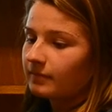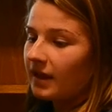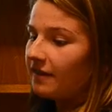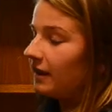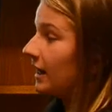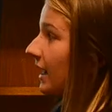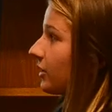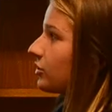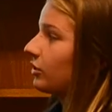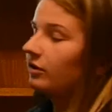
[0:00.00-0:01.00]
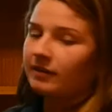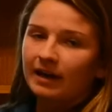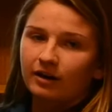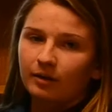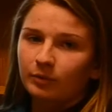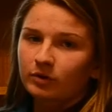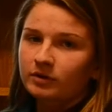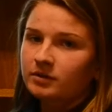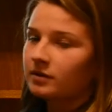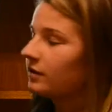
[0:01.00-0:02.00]
And then I extruded that
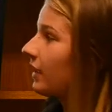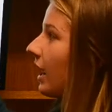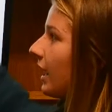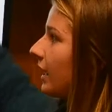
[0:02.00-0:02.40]
upwards, the